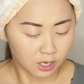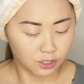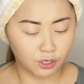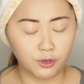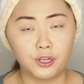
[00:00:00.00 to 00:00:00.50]

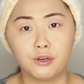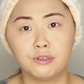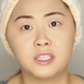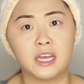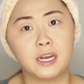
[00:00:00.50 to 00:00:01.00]
So,
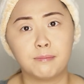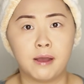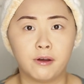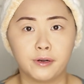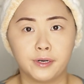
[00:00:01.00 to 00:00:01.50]
setting
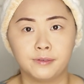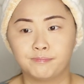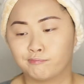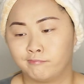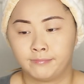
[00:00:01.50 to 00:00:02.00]
powder,
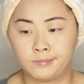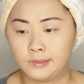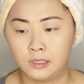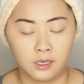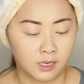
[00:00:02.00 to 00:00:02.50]

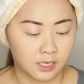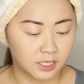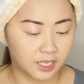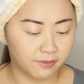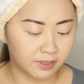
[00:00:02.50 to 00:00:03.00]

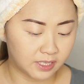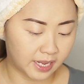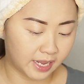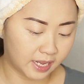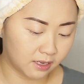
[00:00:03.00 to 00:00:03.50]
it's a give and
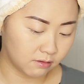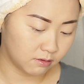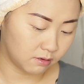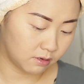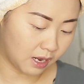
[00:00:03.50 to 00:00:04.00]
take.
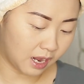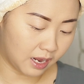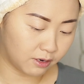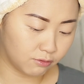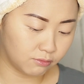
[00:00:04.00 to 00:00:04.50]

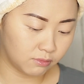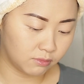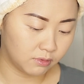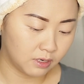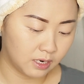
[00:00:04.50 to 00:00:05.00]
I don't,
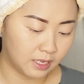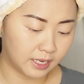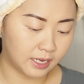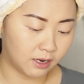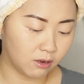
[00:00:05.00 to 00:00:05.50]

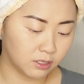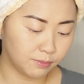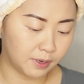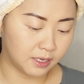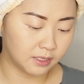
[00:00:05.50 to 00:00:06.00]
like, it all
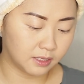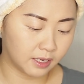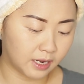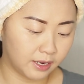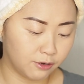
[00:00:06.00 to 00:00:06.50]
depends.
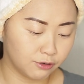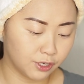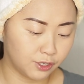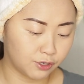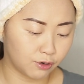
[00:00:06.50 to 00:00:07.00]
Like, I
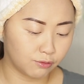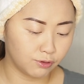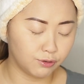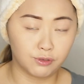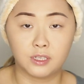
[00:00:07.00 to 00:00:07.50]
usually
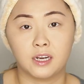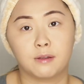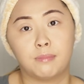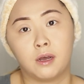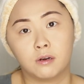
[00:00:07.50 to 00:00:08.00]
don't use
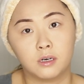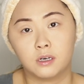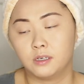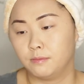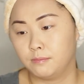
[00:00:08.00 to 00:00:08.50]
setting powder